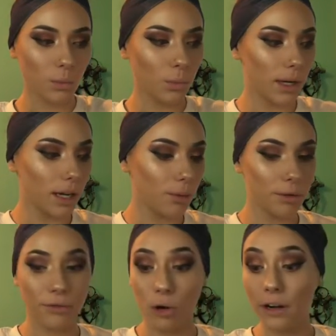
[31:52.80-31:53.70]
Well,
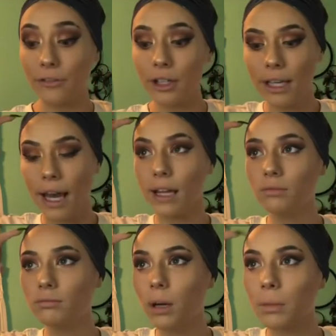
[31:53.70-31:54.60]
before I
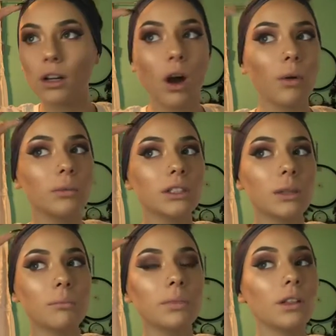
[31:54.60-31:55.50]
forget, I'm gonna go in with
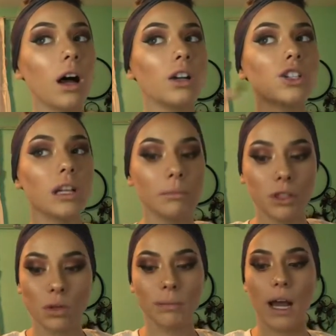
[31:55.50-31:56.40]
some blush in
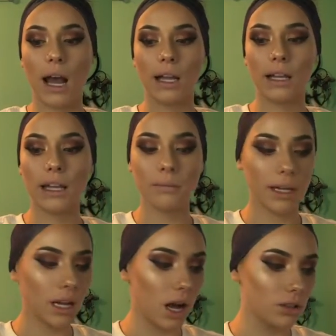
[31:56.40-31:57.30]
between my highlight and
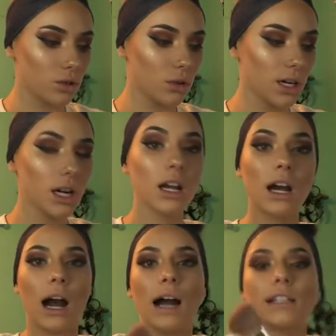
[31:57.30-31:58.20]
my contour.
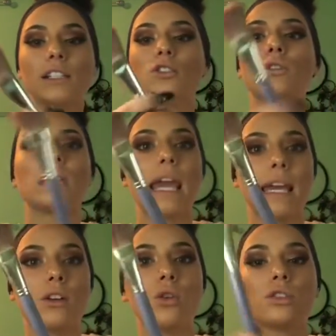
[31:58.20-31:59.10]
I like to use an
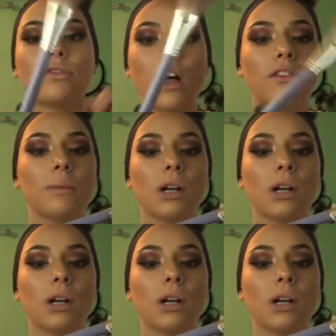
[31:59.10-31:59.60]
angled fluffy